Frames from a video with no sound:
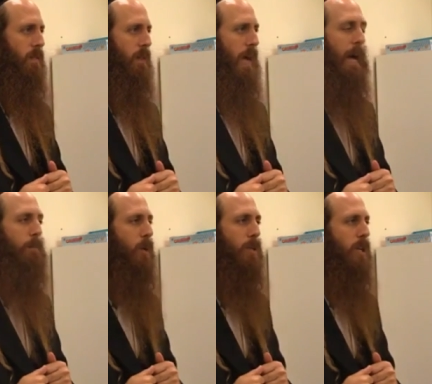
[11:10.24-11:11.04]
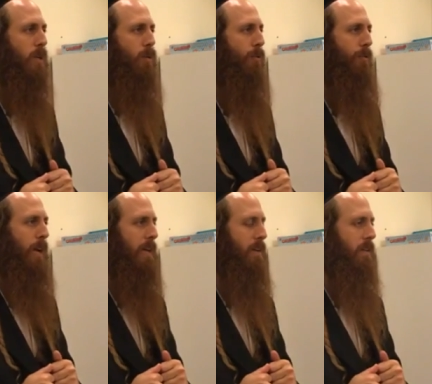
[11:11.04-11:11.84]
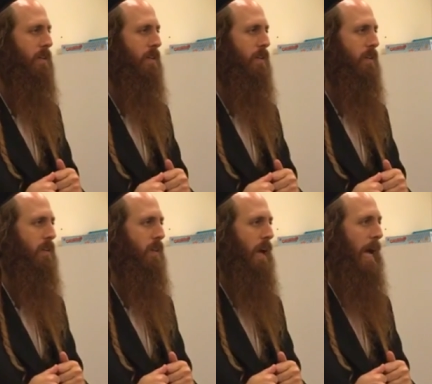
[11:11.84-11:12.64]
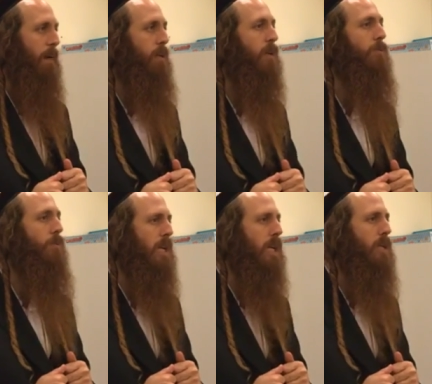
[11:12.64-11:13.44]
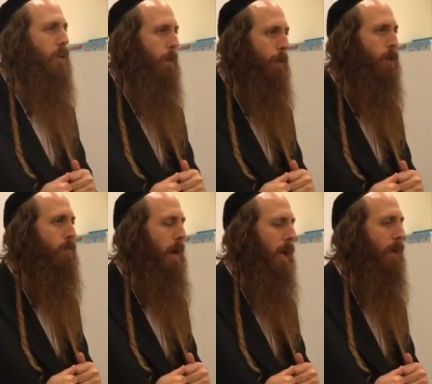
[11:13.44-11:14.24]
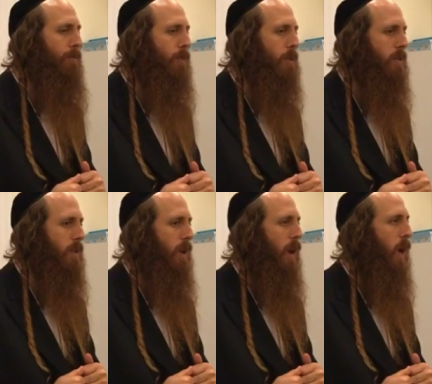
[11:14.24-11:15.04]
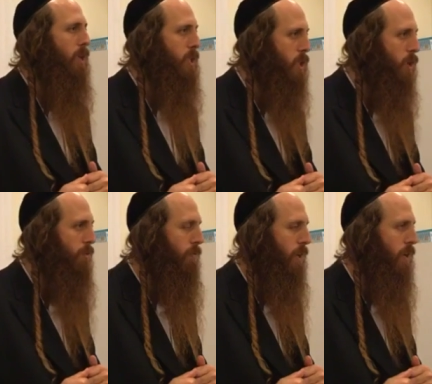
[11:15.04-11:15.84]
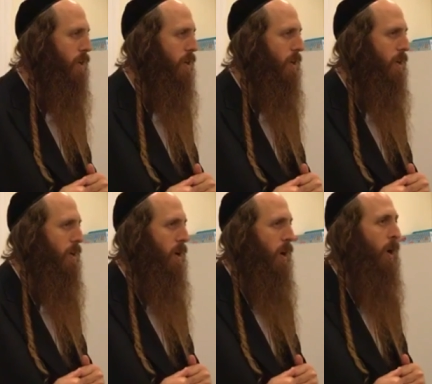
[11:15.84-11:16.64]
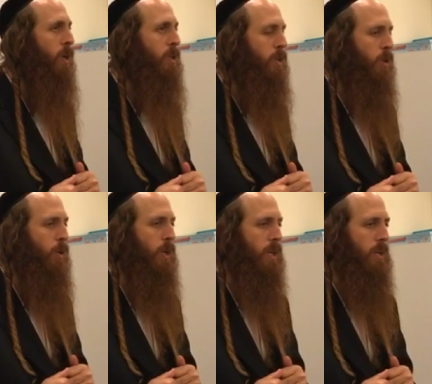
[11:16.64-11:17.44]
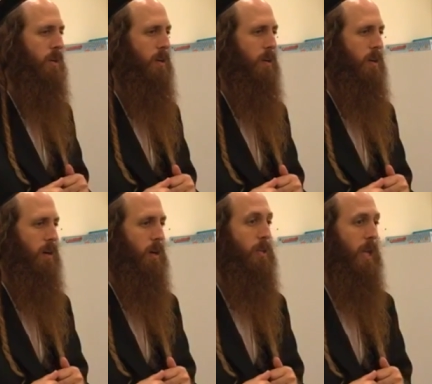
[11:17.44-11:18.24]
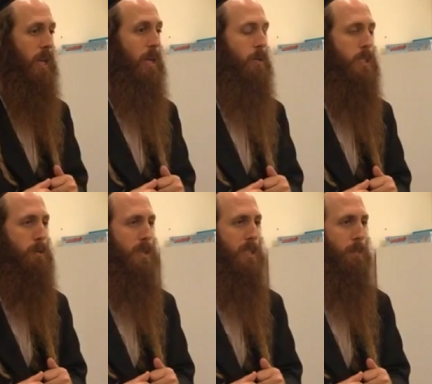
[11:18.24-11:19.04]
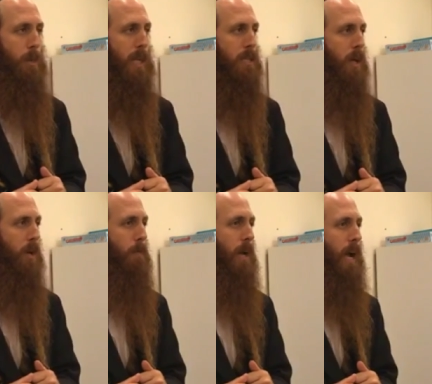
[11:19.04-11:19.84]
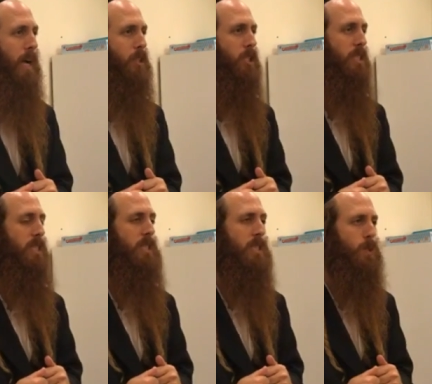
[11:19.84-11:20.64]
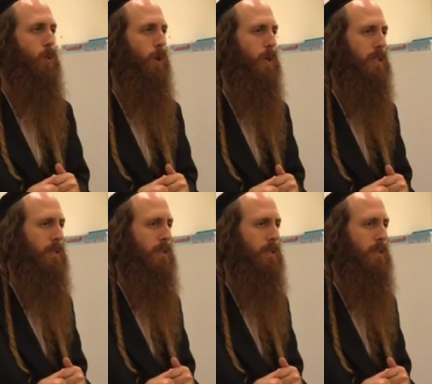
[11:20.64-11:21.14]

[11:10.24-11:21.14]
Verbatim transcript: I'm not here to fake. I'm here really to put my effort on serving, on doing, on taking responsibility on my actions in this world,